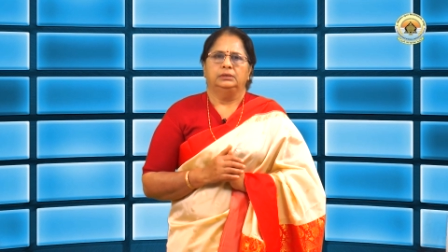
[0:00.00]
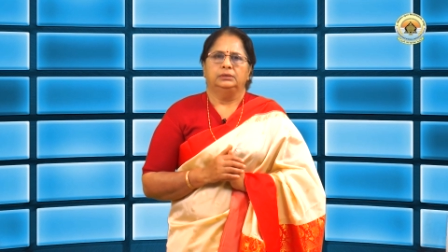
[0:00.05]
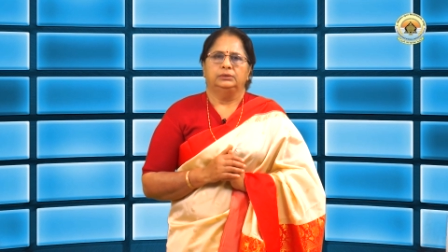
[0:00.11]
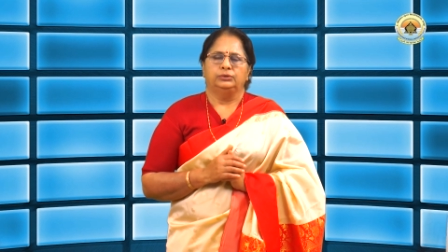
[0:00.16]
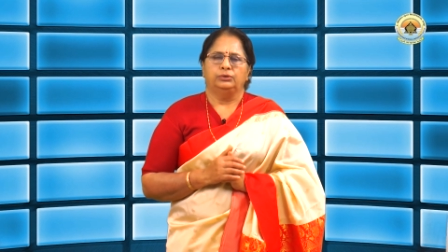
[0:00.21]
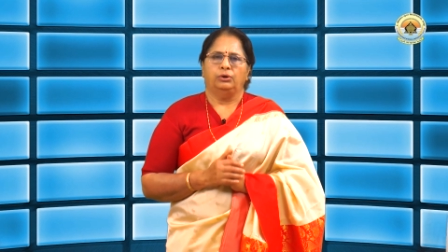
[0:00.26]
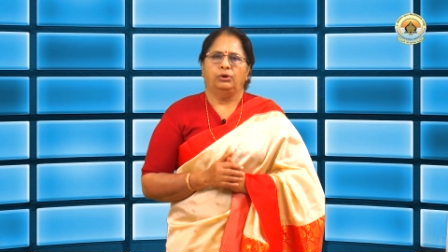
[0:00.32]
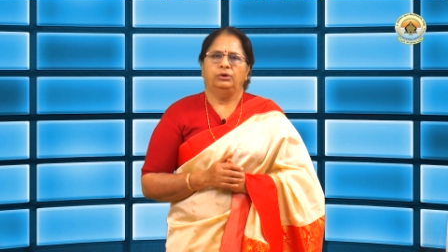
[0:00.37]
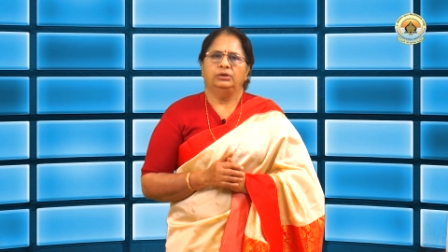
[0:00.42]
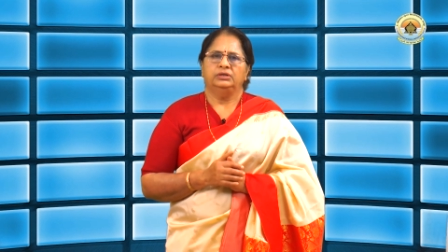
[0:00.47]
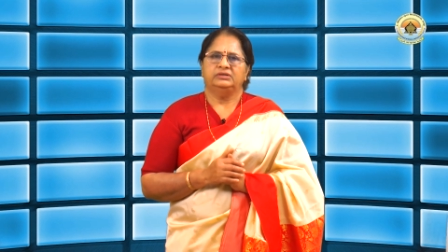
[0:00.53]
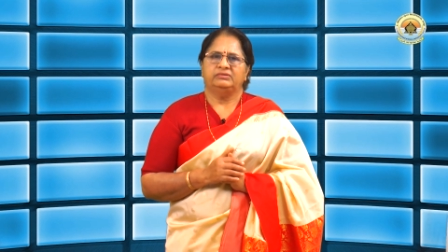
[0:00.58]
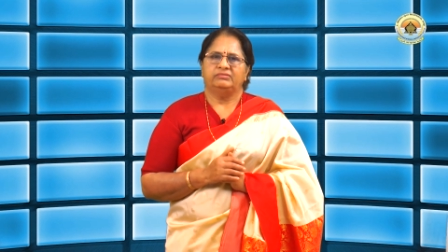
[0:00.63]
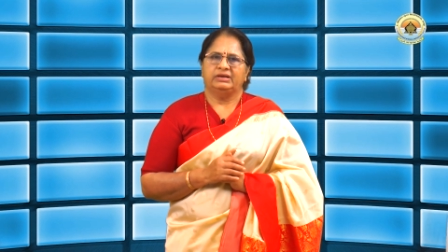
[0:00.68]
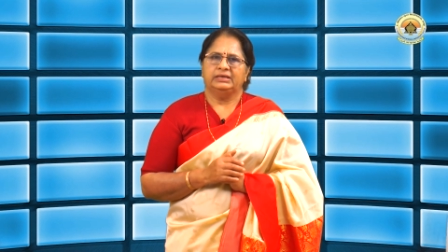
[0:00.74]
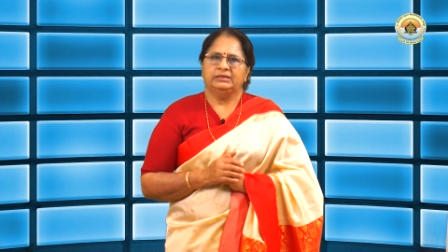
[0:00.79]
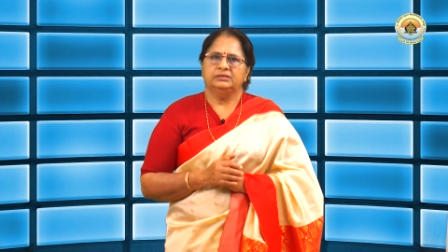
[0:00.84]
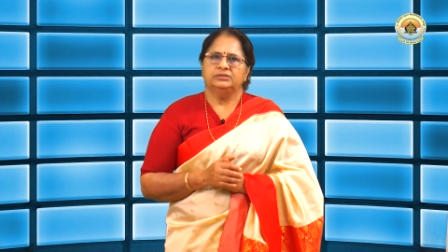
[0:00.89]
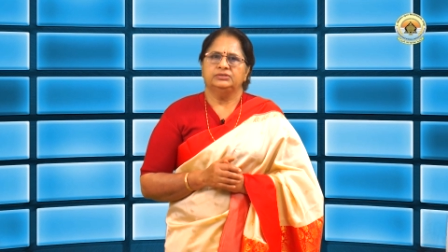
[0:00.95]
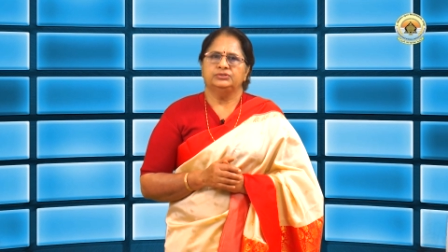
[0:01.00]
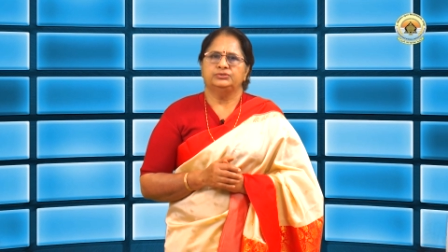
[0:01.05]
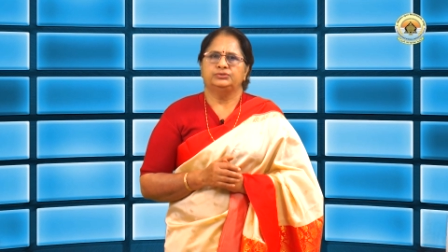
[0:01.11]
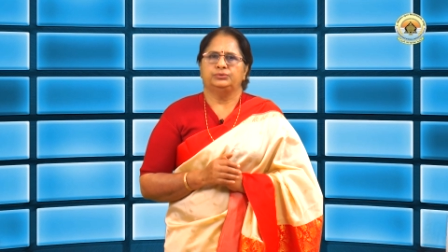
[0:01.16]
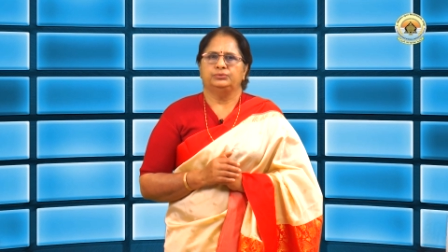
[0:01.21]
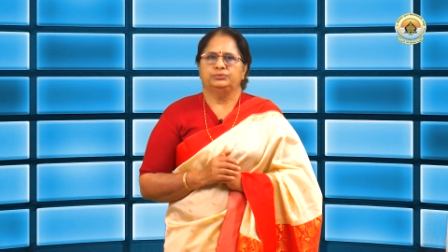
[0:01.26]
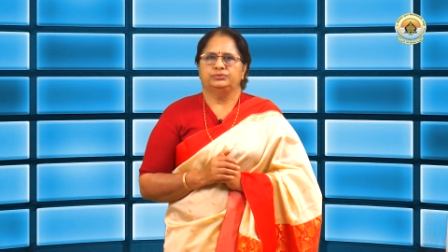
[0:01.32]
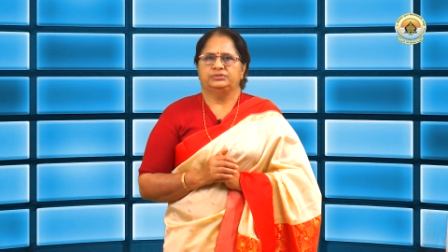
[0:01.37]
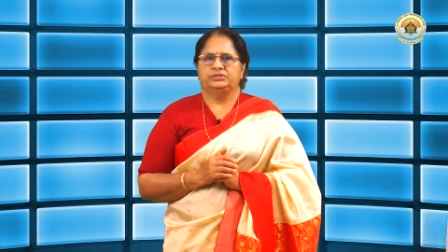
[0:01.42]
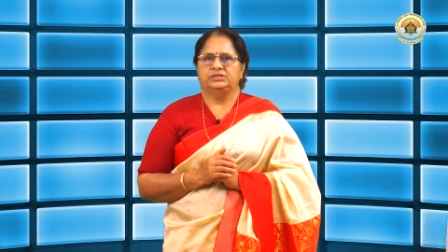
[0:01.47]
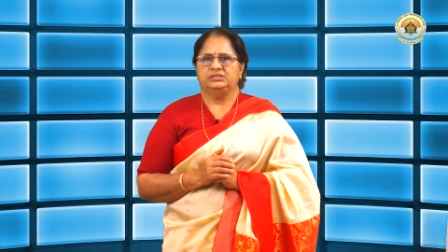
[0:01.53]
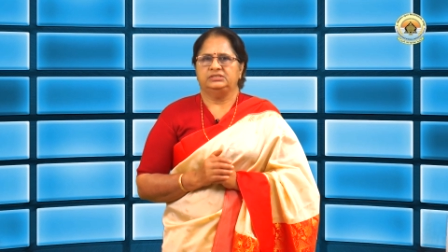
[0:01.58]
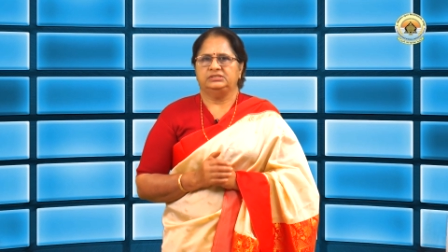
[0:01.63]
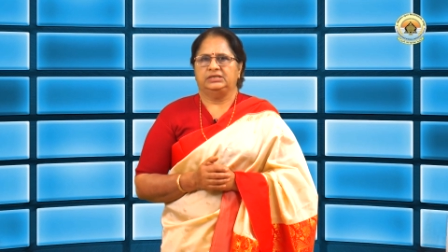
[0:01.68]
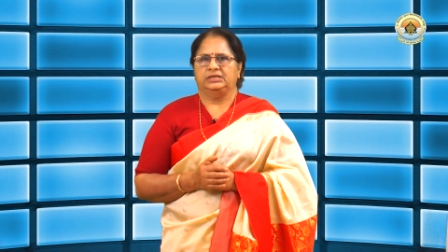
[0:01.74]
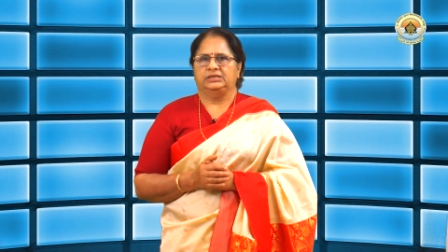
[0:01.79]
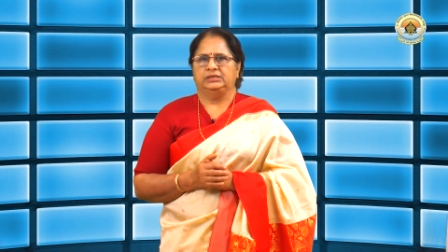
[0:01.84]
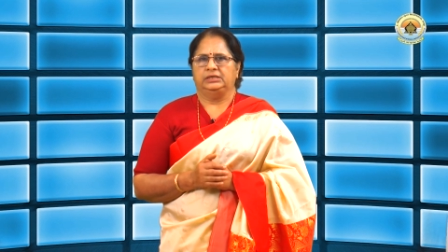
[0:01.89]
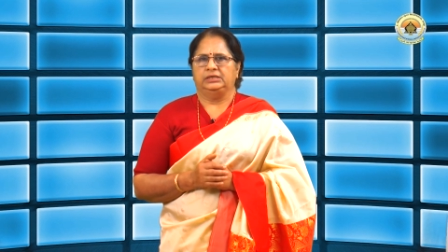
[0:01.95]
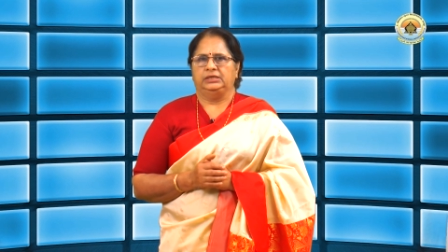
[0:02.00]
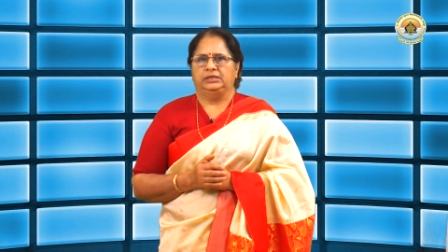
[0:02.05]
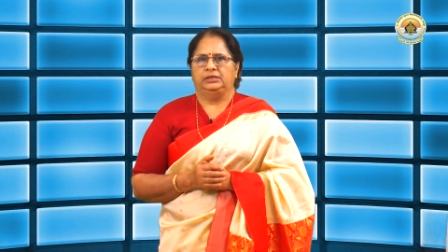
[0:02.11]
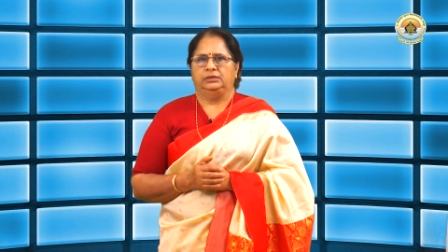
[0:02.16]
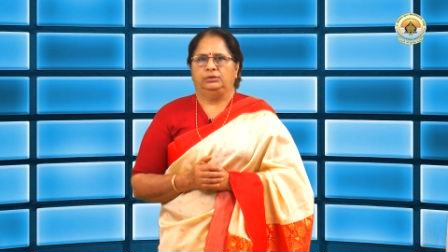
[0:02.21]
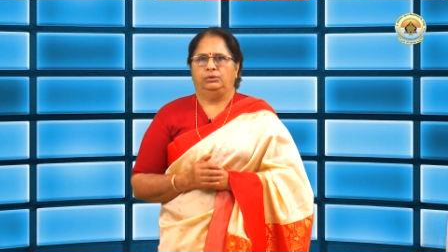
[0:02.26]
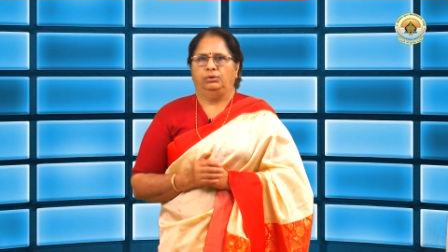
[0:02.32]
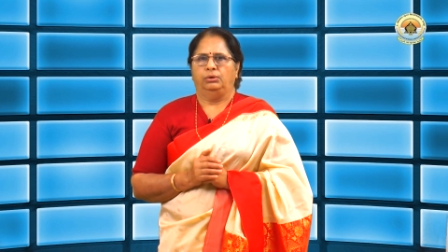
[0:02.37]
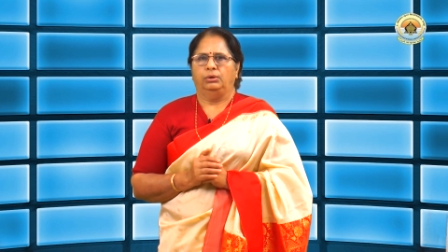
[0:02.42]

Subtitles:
Dog trainers use this technique